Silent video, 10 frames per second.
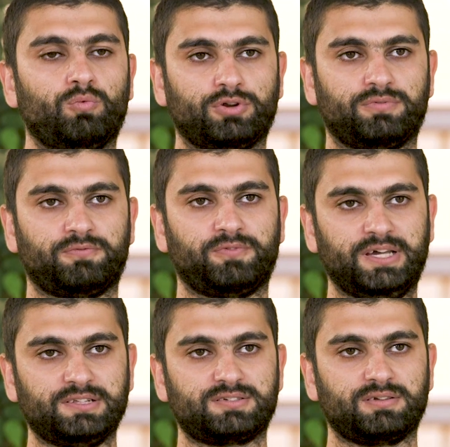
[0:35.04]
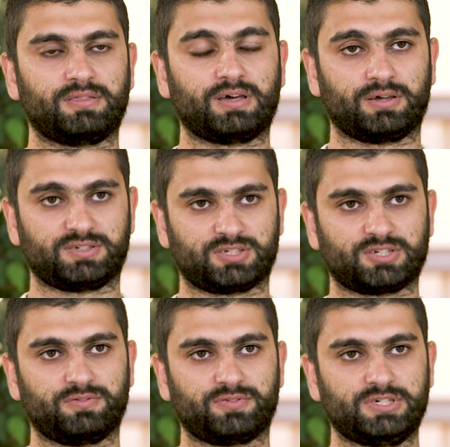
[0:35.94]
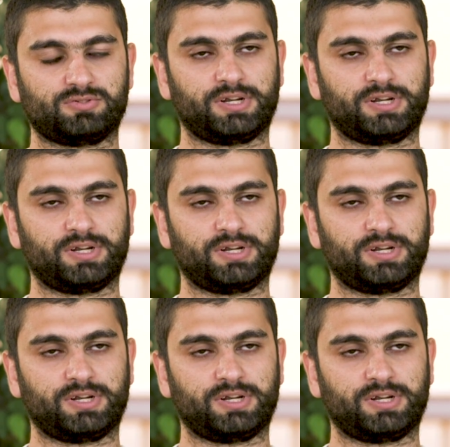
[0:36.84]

one of the fields, the successful fields